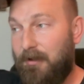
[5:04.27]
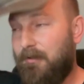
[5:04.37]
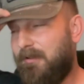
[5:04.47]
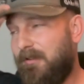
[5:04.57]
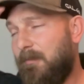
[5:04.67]
I
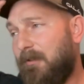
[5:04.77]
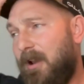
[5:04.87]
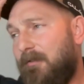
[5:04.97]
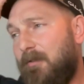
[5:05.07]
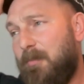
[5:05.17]
know that seems
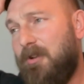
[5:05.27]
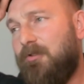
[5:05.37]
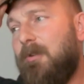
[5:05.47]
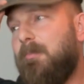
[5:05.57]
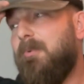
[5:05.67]
kind of a big
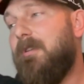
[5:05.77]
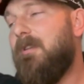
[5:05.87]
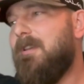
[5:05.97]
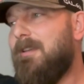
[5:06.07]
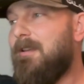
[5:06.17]
jump, but
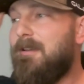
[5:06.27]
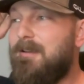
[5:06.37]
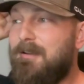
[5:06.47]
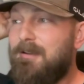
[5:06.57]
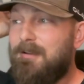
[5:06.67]

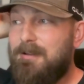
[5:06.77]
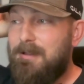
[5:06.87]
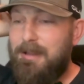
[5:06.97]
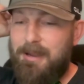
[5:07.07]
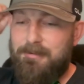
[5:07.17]

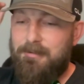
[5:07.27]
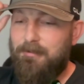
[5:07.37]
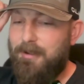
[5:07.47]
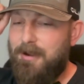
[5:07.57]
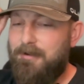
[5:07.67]
And then
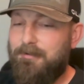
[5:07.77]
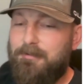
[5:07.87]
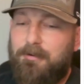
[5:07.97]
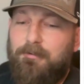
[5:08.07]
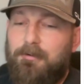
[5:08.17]
the ladies, I
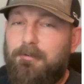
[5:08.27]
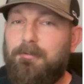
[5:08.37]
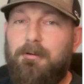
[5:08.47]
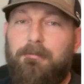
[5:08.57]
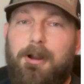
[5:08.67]
think it's going to
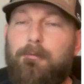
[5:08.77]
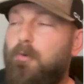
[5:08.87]
sit around